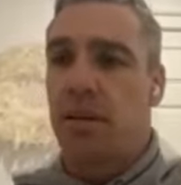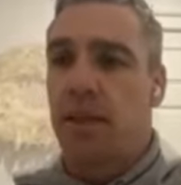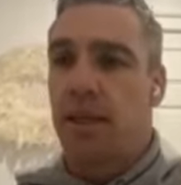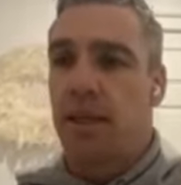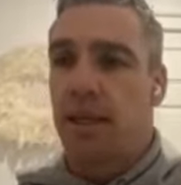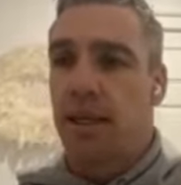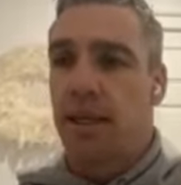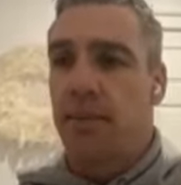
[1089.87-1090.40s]

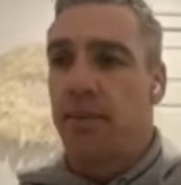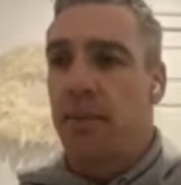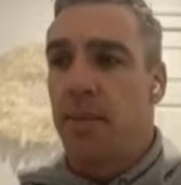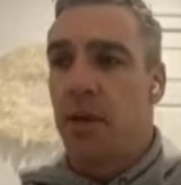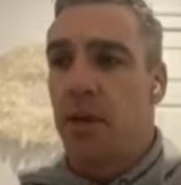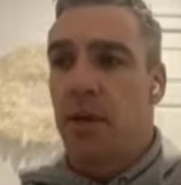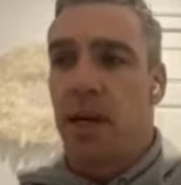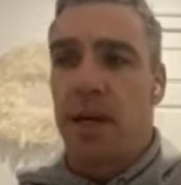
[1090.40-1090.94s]

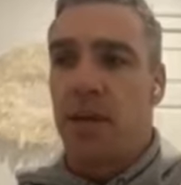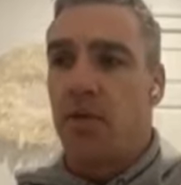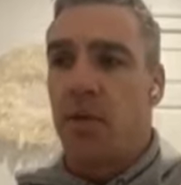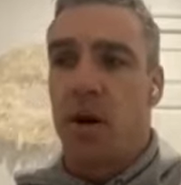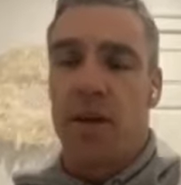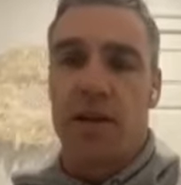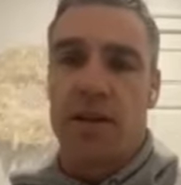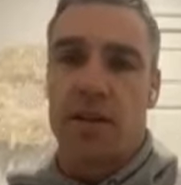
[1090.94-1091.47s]
And you're
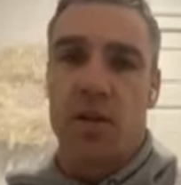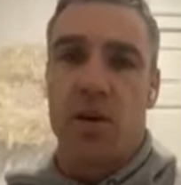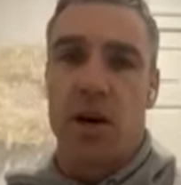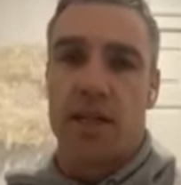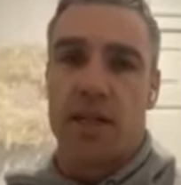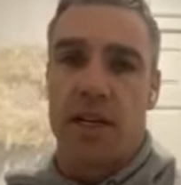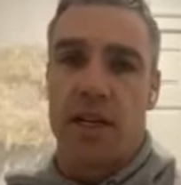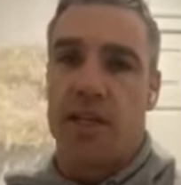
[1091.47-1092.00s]
right, there's
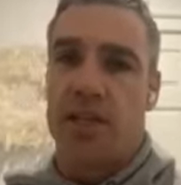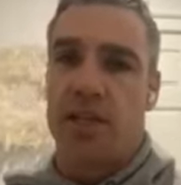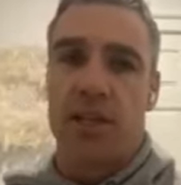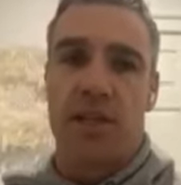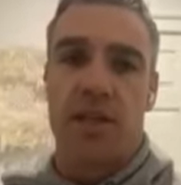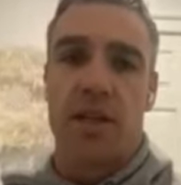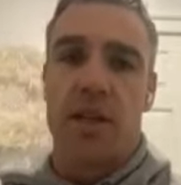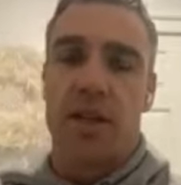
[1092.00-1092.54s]
guys that are
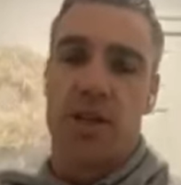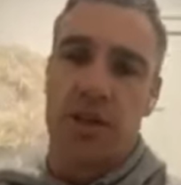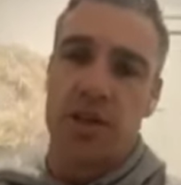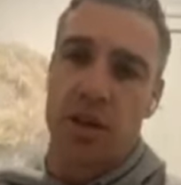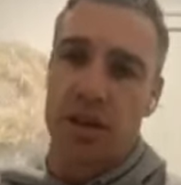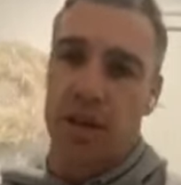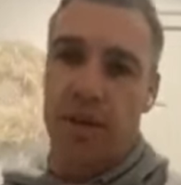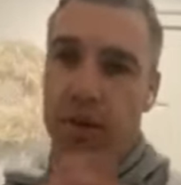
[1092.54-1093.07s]
just
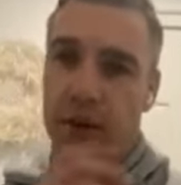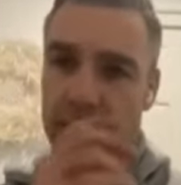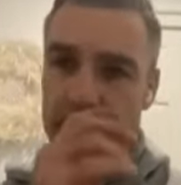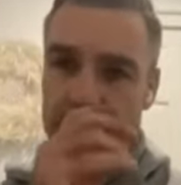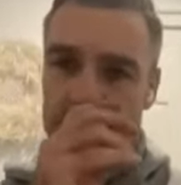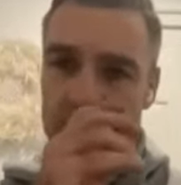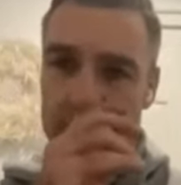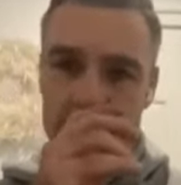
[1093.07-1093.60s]
on the
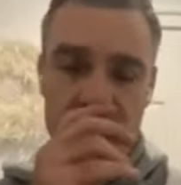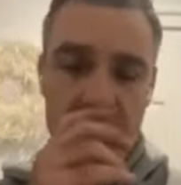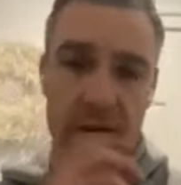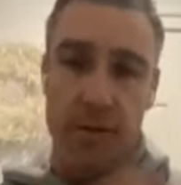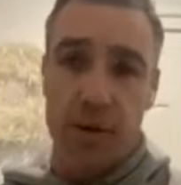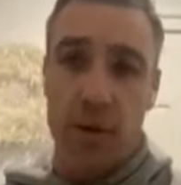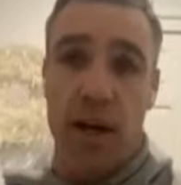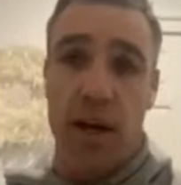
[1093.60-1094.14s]
fringe, playing
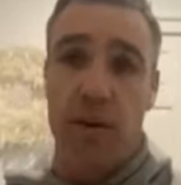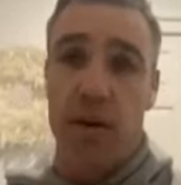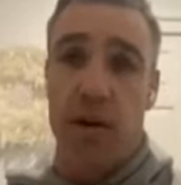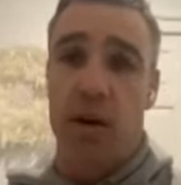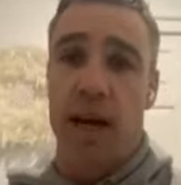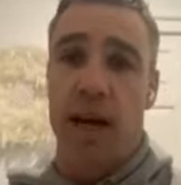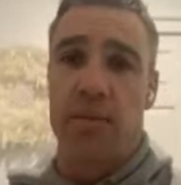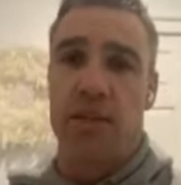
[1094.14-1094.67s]
a few
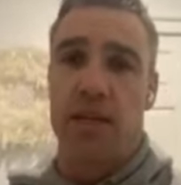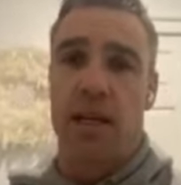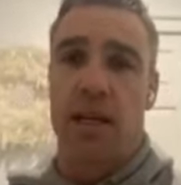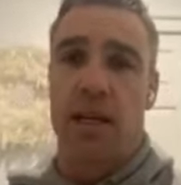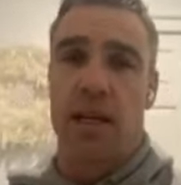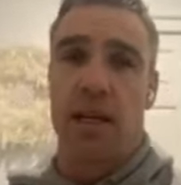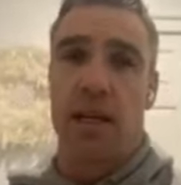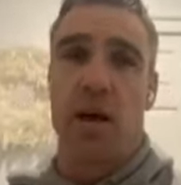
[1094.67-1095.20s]
NRL games here
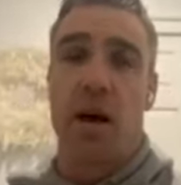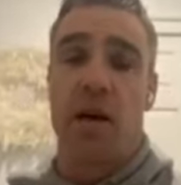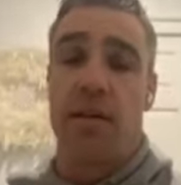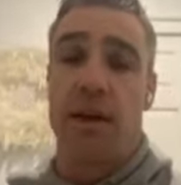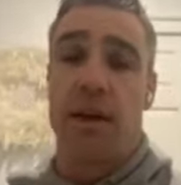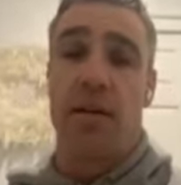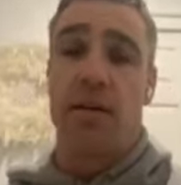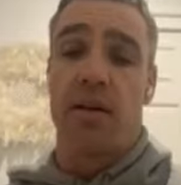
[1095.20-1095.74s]
that can go over
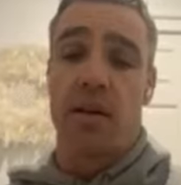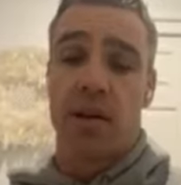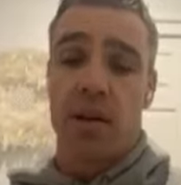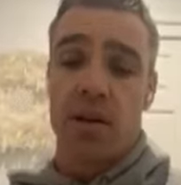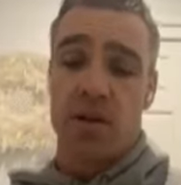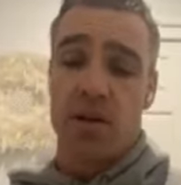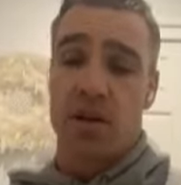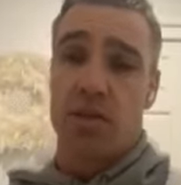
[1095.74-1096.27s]
there and
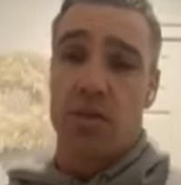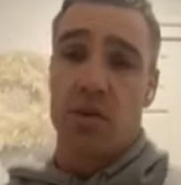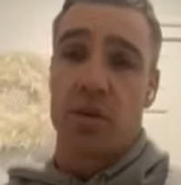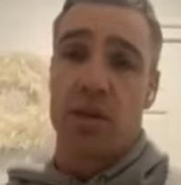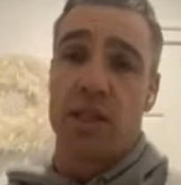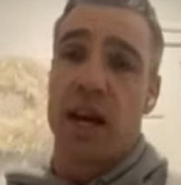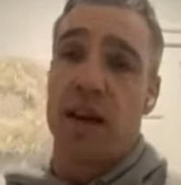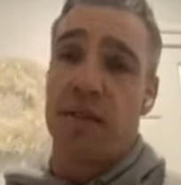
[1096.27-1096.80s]
do some
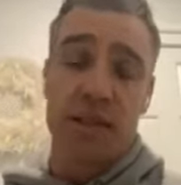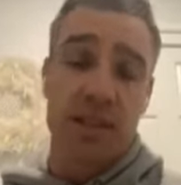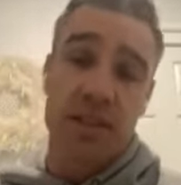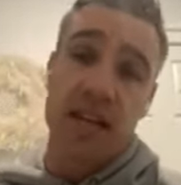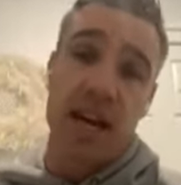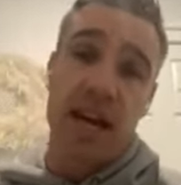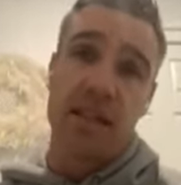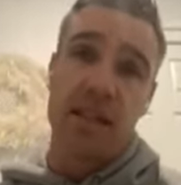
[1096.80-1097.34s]
good stuff. As I
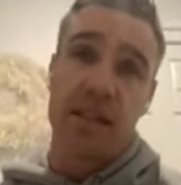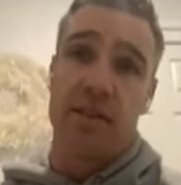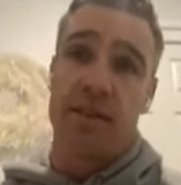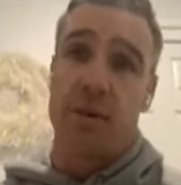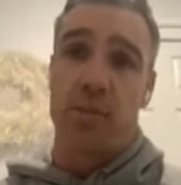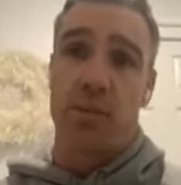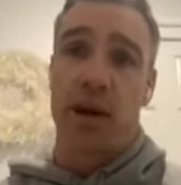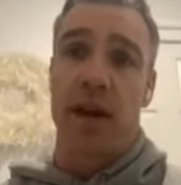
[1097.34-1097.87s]
say, it's a
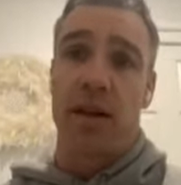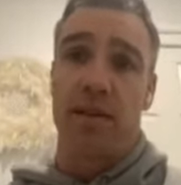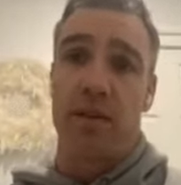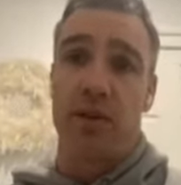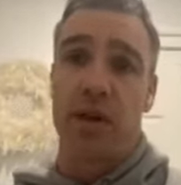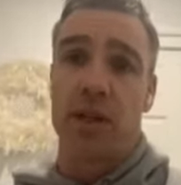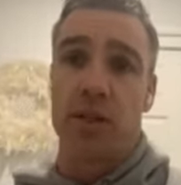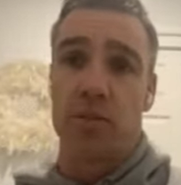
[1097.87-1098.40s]
different brand of
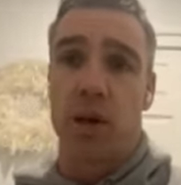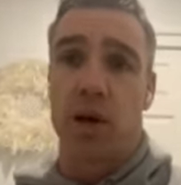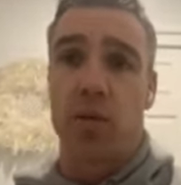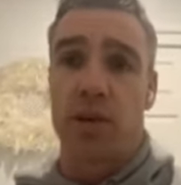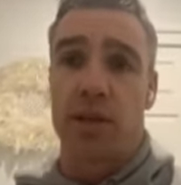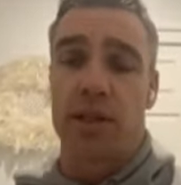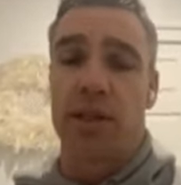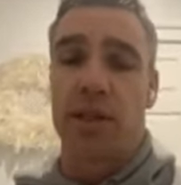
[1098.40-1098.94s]
footy as well,
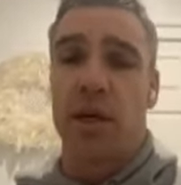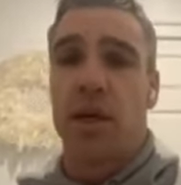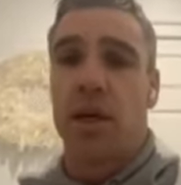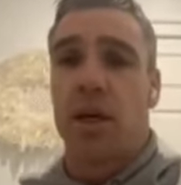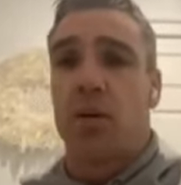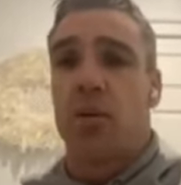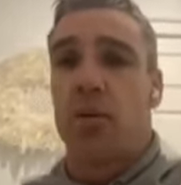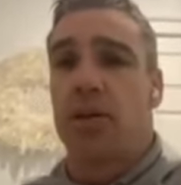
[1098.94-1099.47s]
which
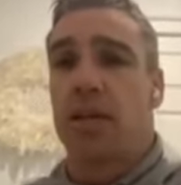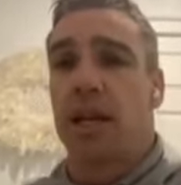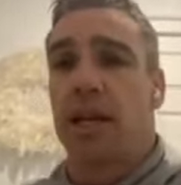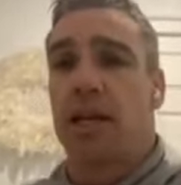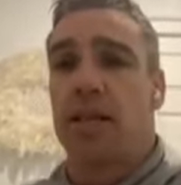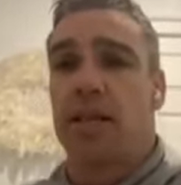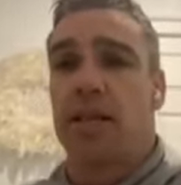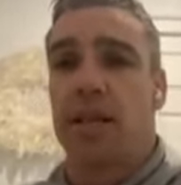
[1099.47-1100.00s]

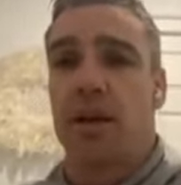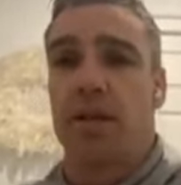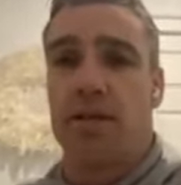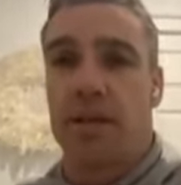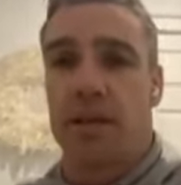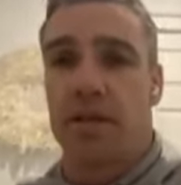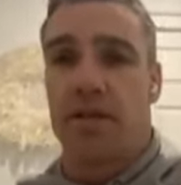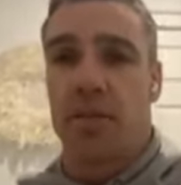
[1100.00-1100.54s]
lends itself
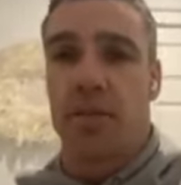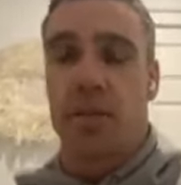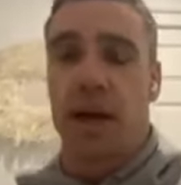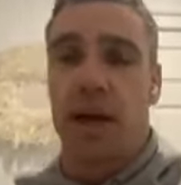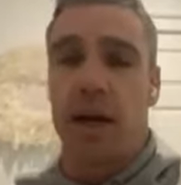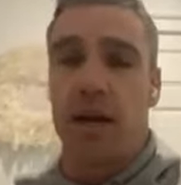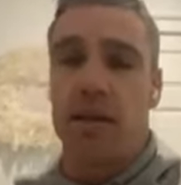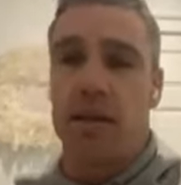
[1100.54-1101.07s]
to different
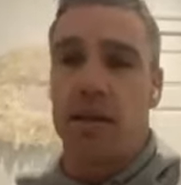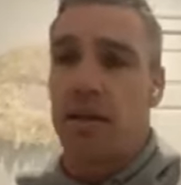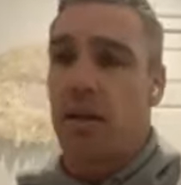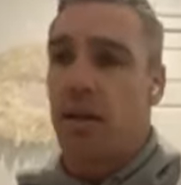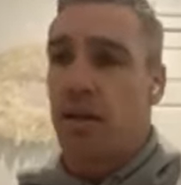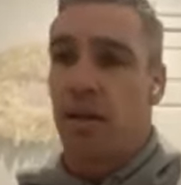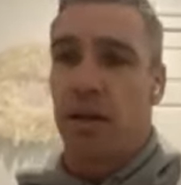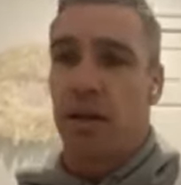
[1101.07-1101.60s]
players.
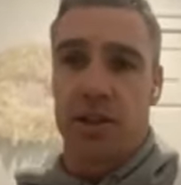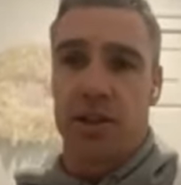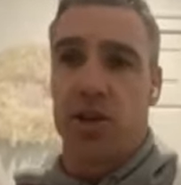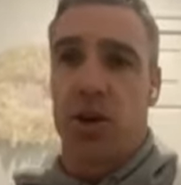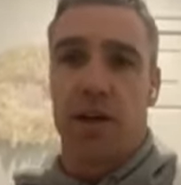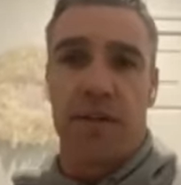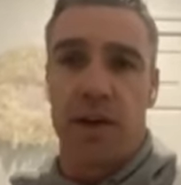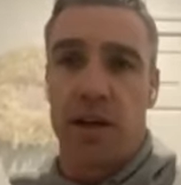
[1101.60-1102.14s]
Like
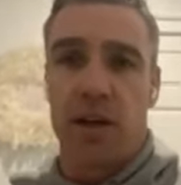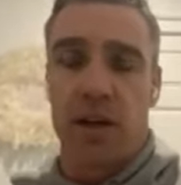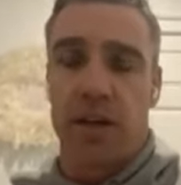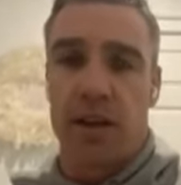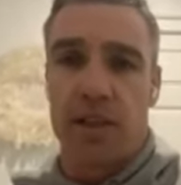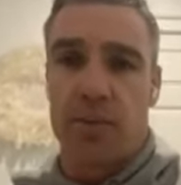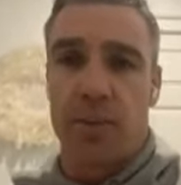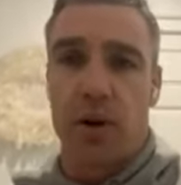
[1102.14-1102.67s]
Jai Field, I
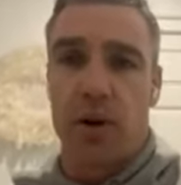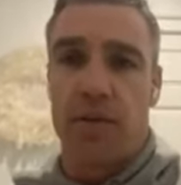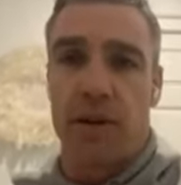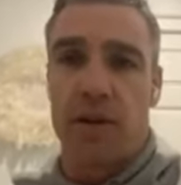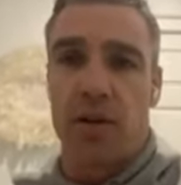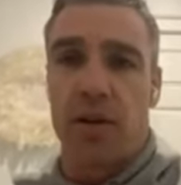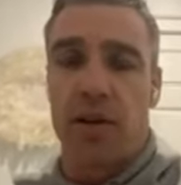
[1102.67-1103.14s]
think is perfect.